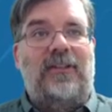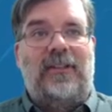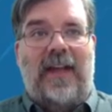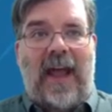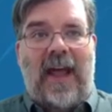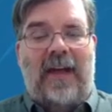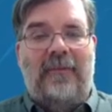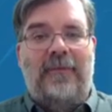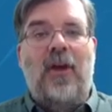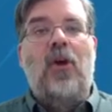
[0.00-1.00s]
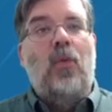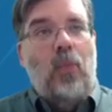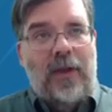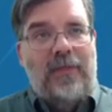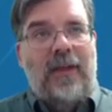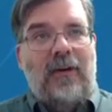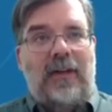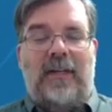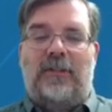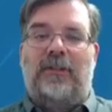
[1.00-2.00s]
to have when they're
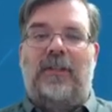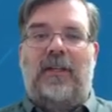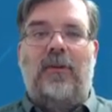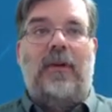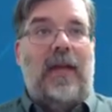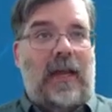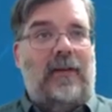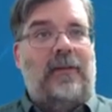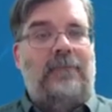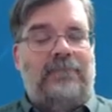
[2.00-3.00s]
initially created.